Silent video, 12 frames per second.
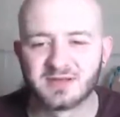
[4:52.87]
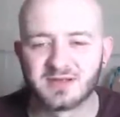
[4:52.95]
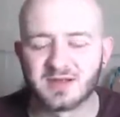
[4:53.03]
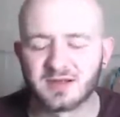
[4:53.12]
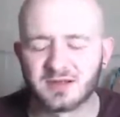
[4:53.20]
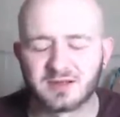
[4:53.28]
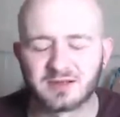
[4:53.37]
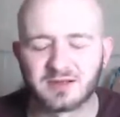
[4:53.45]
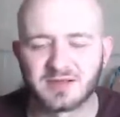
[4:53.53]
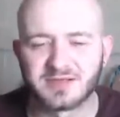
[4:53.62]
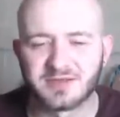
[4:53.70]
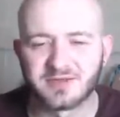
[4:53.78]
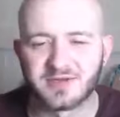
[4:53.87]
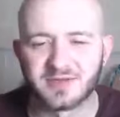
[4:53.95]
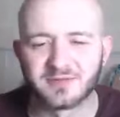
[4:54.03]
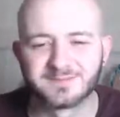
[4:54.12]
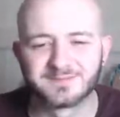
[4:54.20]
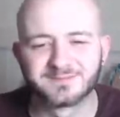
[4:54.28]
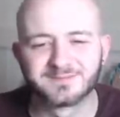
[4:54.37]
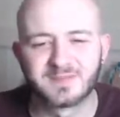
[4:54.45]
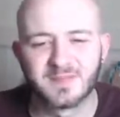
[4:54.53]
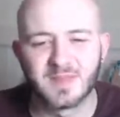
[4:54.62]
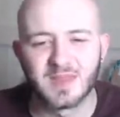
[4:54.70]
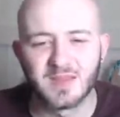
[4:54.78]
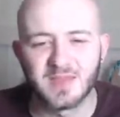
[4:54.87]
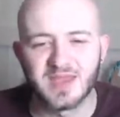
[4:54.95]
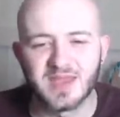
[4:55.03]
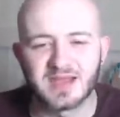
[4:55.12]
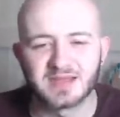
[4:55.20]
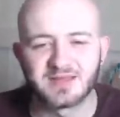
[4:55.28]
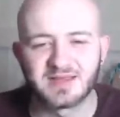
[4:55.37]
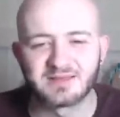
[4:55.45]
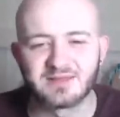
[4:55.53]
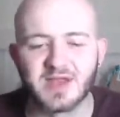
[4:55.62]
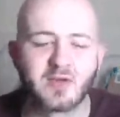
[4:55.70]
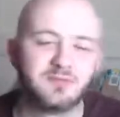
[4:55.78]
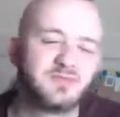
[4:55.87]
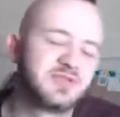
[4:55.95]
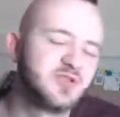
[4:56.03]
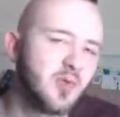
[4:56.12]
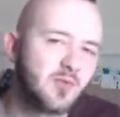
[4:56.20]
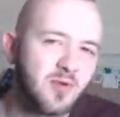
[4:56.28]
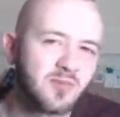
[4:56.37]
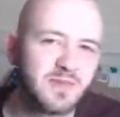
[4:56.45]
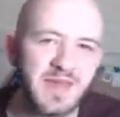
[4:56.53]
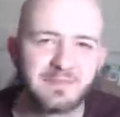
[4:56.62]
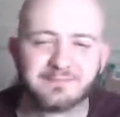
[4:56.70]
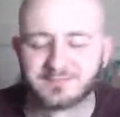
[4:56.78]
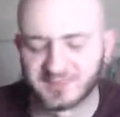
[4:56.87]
Oh, I don't know. Am I hitting anything? No, it's not a problem then.